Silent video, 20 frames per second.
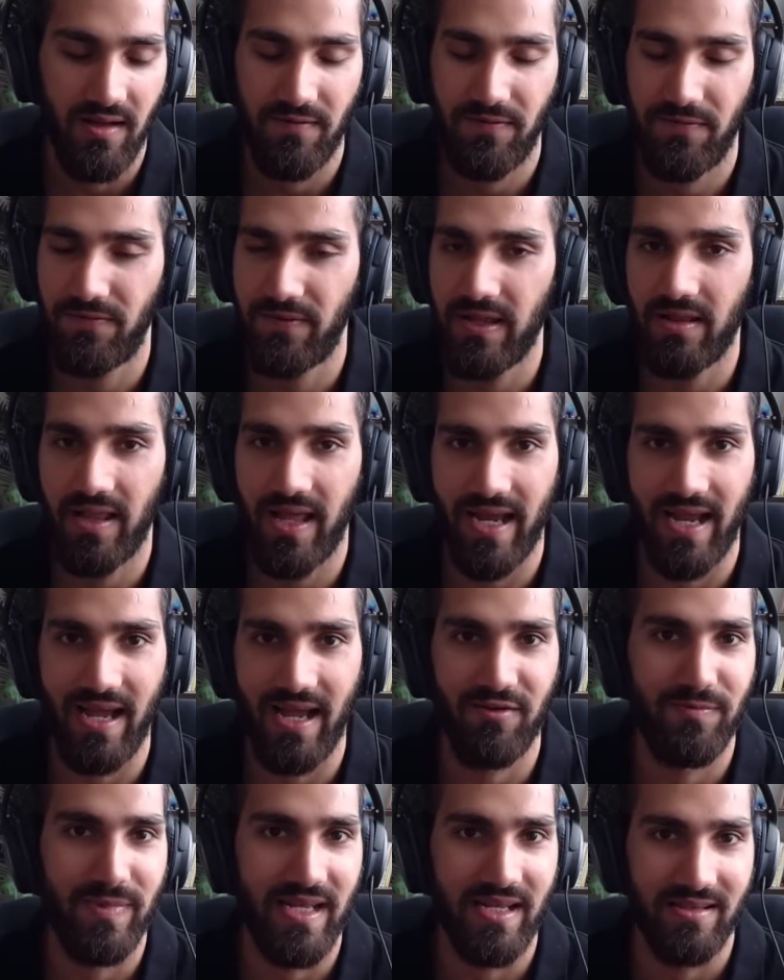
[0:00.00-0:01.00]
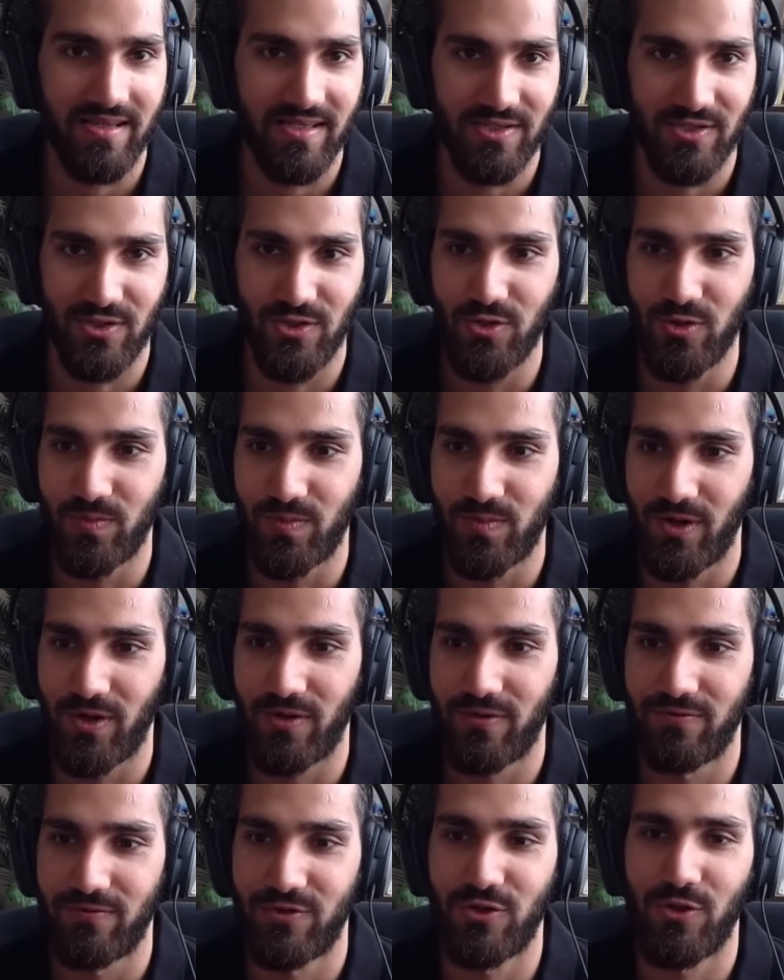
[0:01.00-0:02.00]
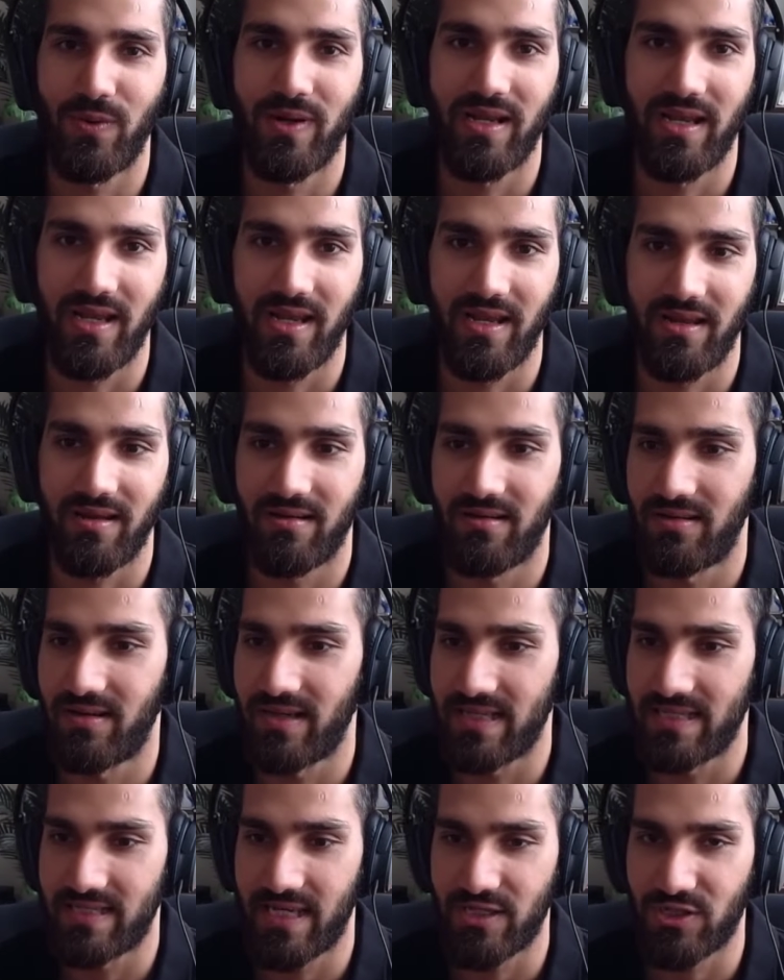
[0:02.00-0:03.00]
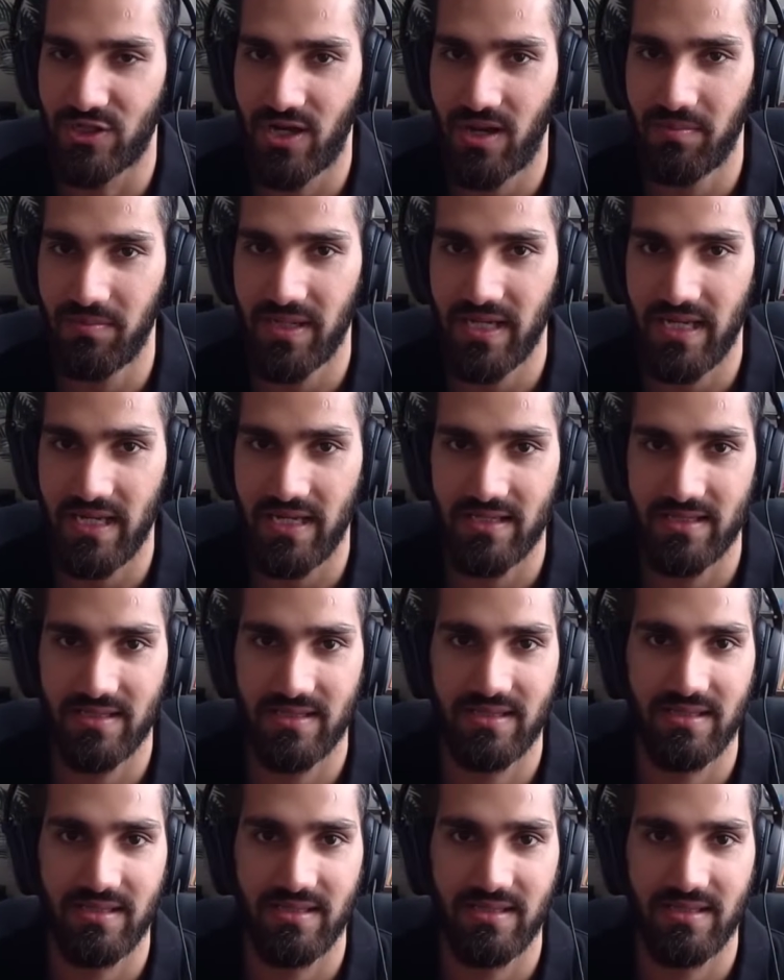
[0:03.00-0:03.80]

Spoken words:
feel like I've been in this loop of joining early stage companies,